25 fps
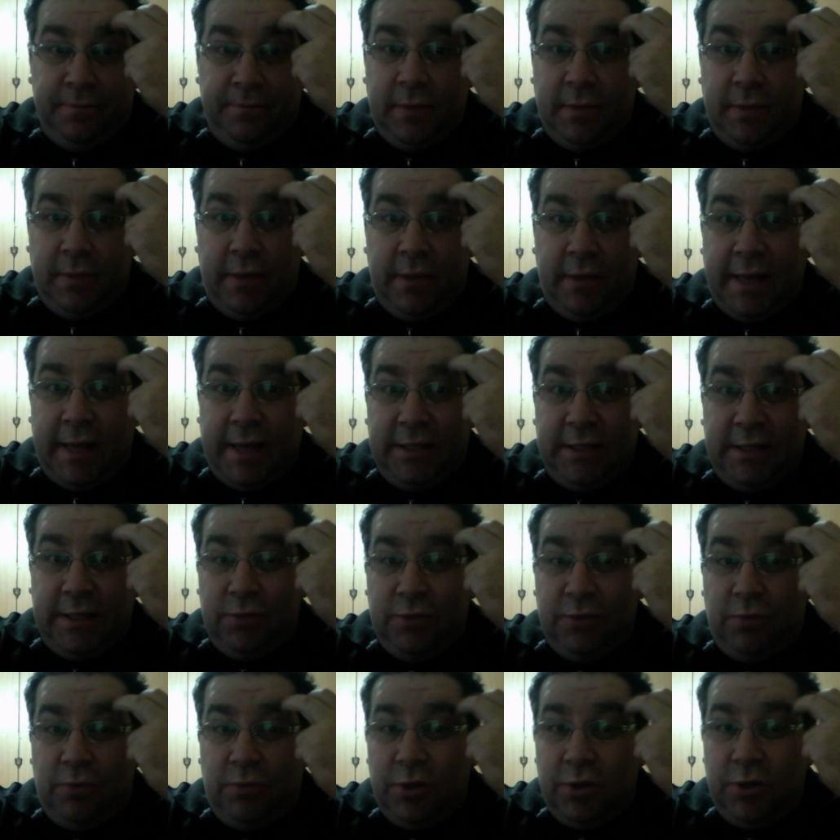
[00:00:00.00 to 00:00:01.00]
that you
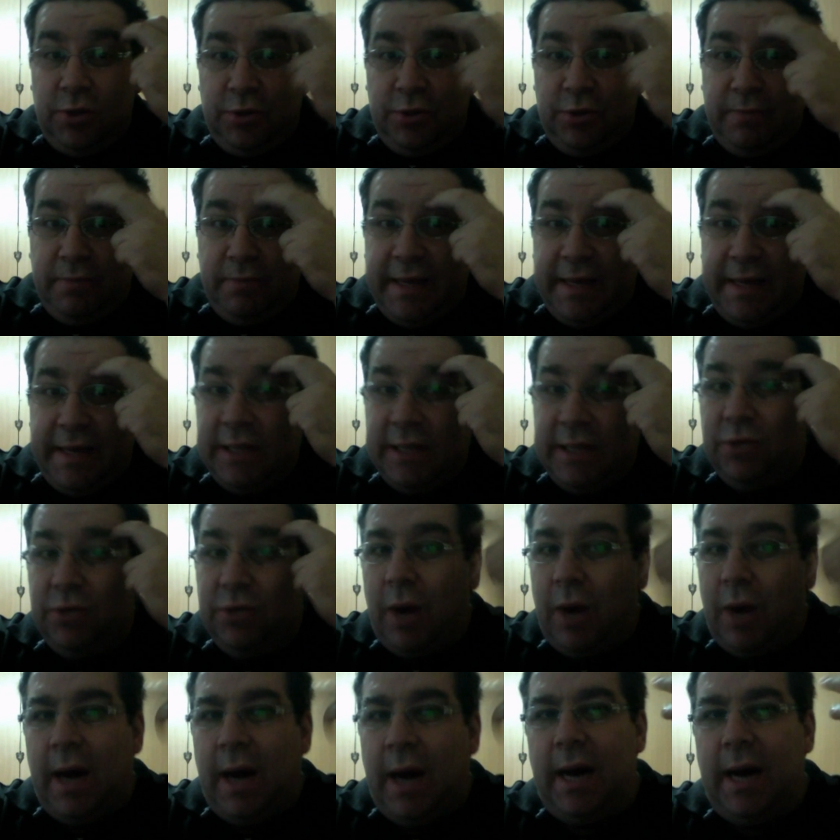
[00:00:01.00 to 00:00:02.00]
want to make a
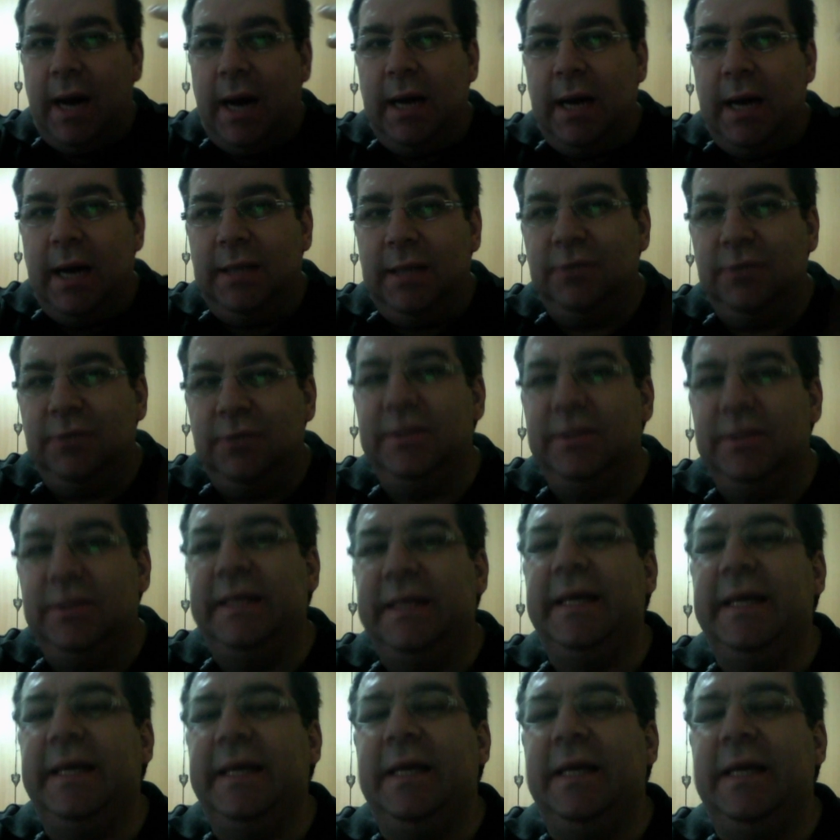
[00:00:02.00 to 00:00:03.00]
dua, don't
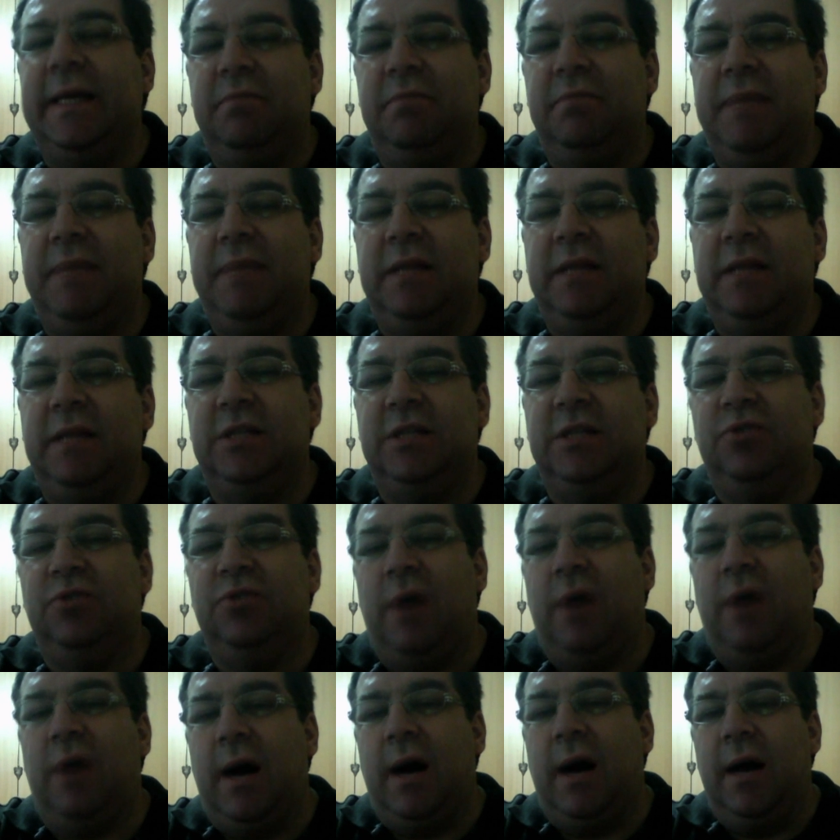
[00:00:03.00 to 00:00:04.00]
delay it, make this
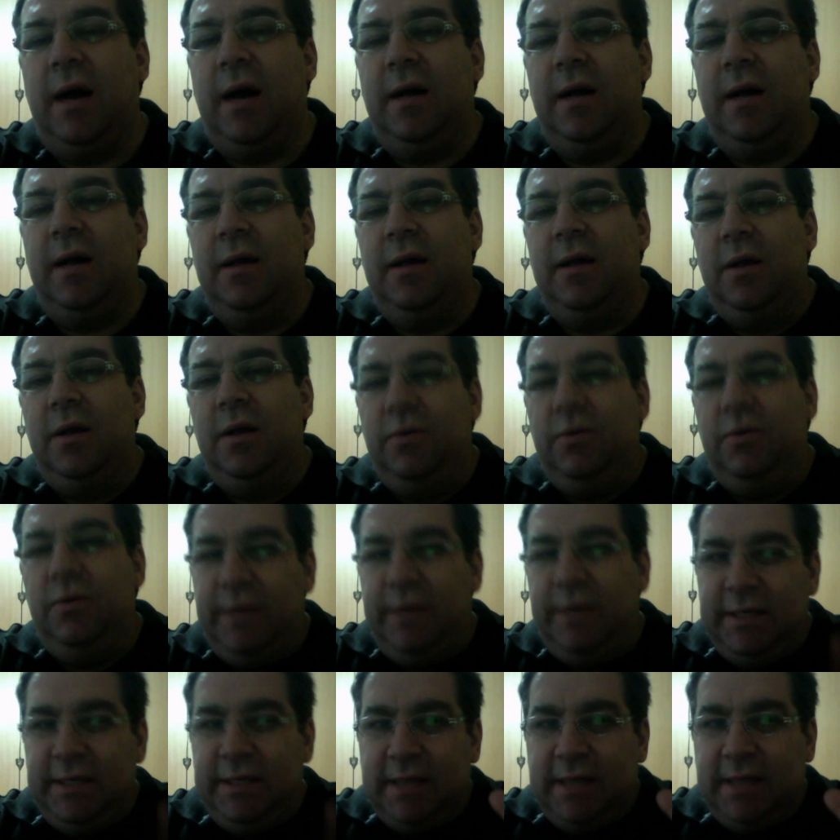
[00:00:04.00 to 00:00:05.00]
dua. When
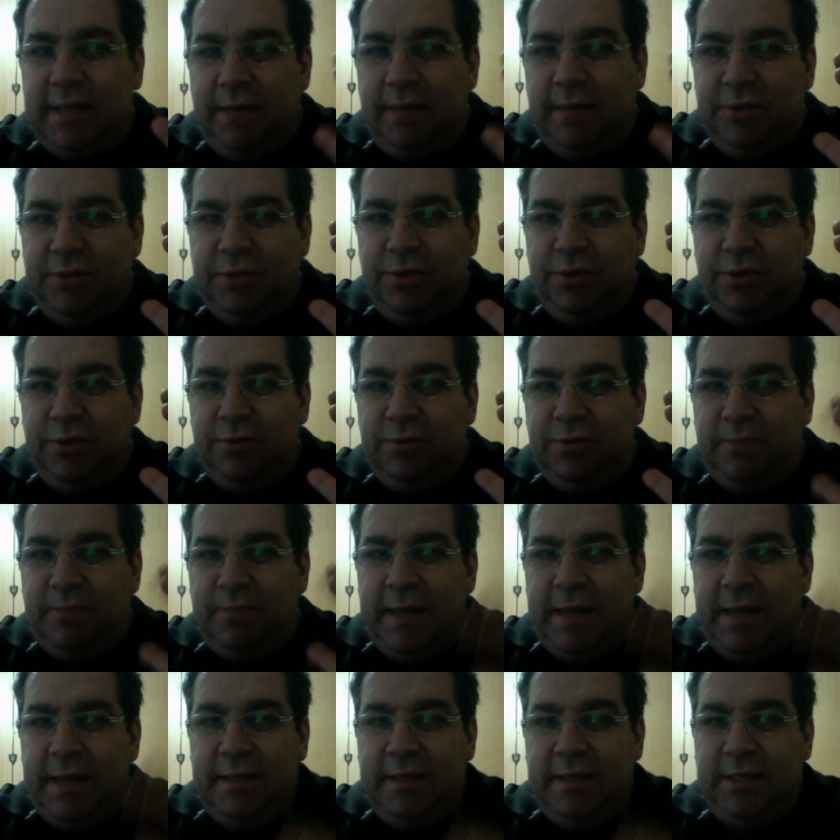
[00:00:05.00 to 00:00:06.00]
it comes to your
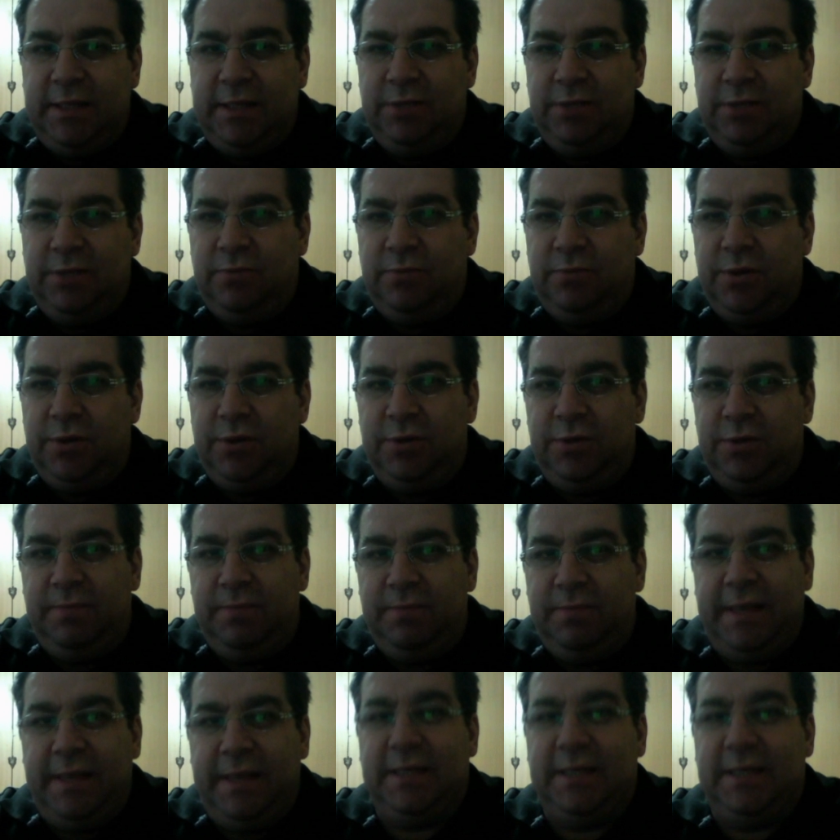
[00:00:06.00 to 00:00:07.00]
mind that you want to
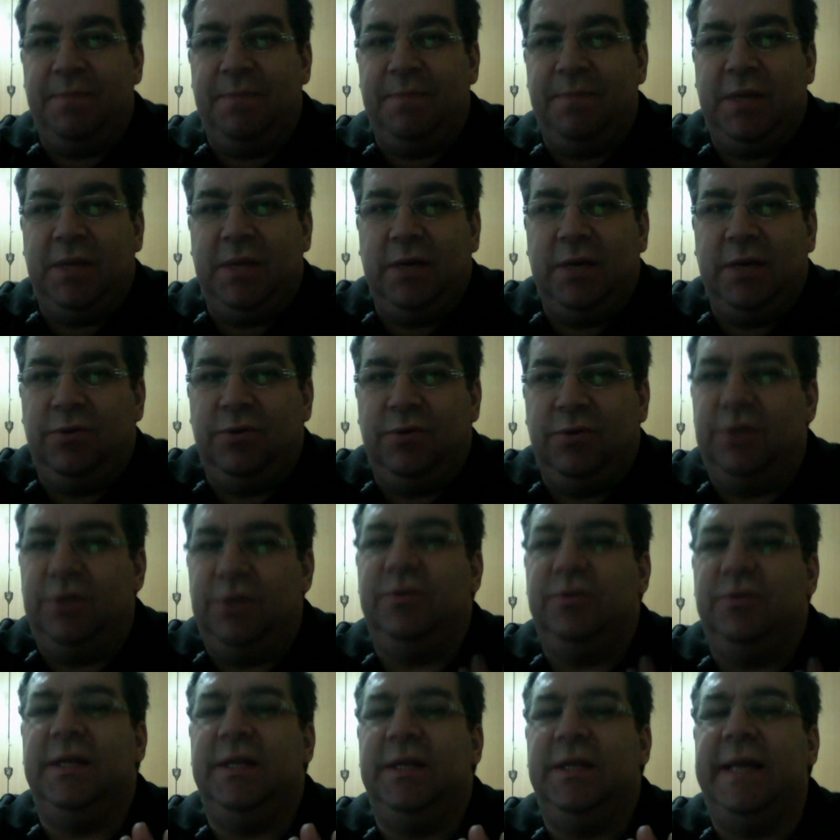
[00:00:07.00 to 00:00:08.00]
make something good,
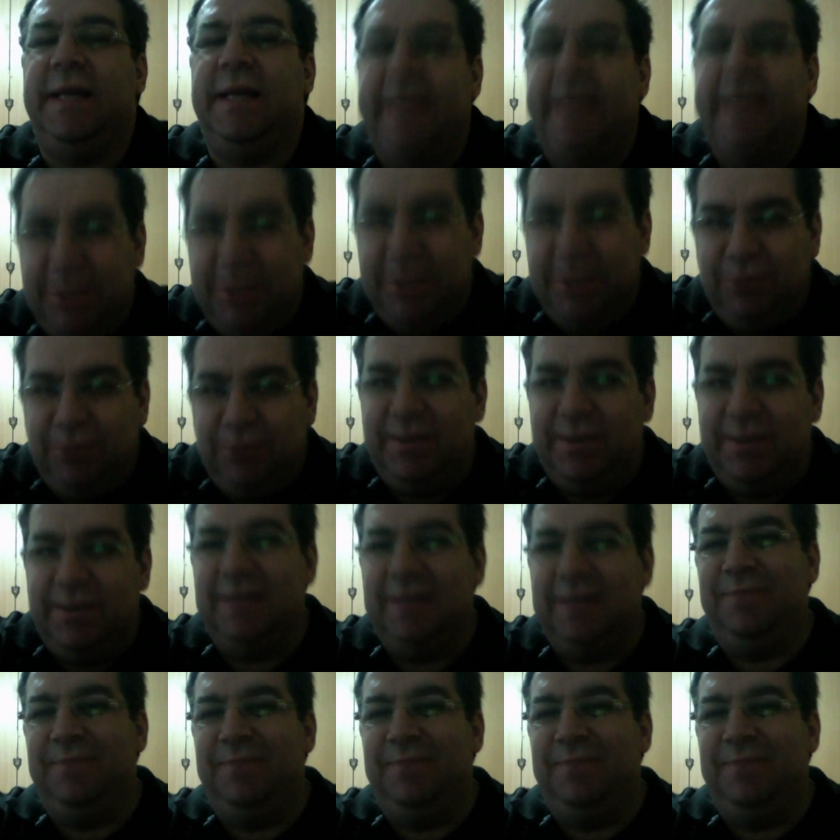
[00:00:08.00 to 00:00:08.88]
don't delay it, do it.